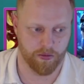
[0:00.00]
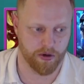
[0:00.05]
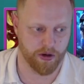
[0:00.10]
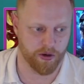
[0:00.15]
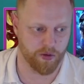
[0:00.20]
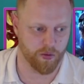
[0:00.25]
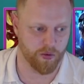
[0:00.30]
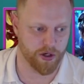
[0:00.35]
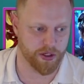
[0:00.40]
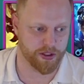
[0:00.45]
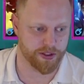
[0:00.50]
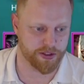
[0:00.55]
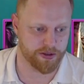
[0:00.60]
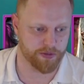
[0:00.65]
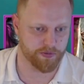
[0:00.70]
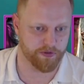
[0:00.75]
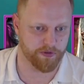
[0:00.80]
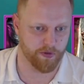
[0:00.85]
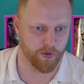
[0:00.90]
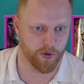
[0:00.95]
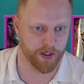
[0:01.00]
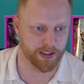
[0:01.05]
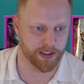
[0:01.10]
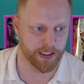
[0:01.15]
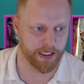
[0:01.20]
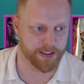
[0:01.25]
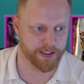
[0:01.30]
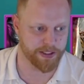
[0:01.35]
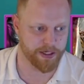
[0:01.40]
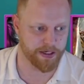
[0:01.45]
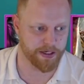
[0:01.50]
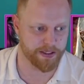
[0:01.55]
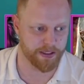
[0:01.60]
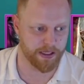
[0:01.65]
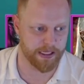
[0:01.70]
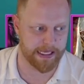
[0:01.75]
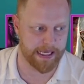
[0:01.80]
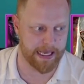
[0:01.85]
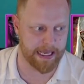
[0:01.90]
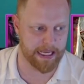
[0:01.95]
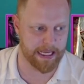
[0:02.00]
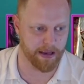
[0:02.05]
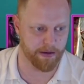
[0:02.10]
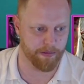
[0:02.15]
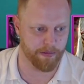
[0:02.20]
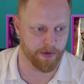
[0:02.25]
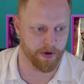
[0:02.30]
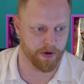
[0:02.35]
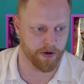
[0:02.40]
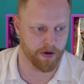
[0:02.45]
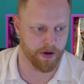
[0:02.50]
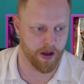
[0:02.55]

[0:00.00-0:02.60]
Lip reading: worst Void legendaries in the game.